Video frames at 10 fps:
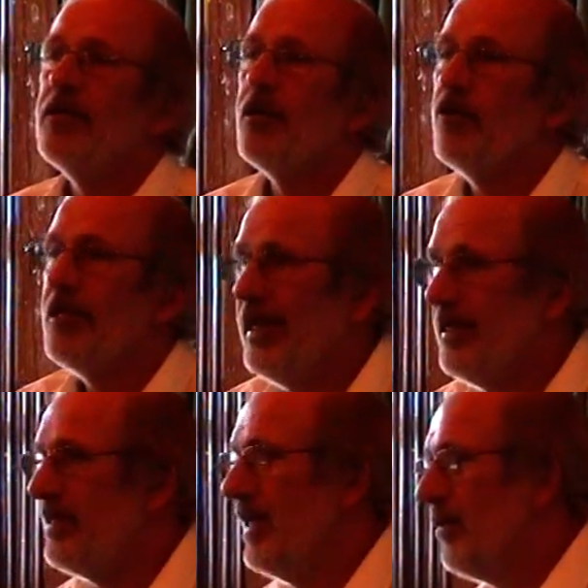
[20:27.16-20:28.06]
the good
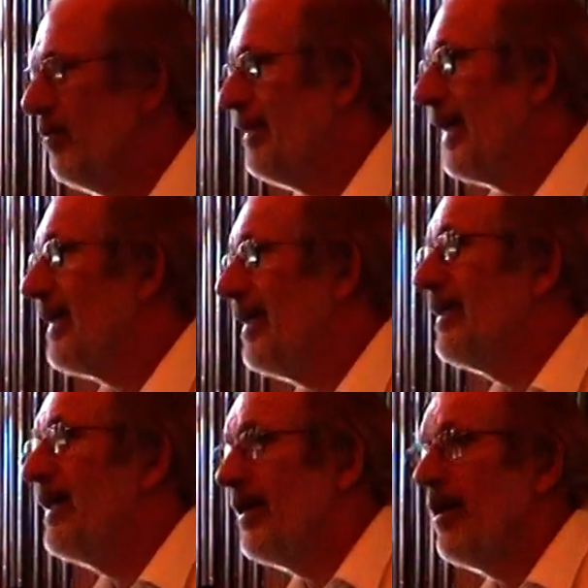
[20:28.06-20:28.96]
ladies can know that
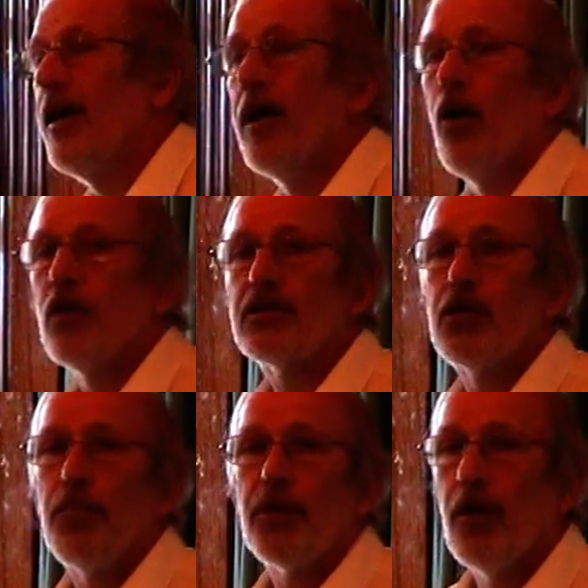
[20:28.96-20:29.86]
can get
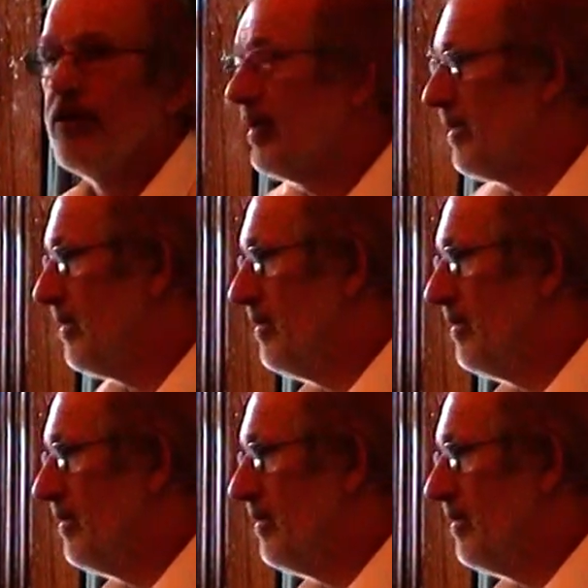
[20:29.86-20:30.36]
osteoporosis.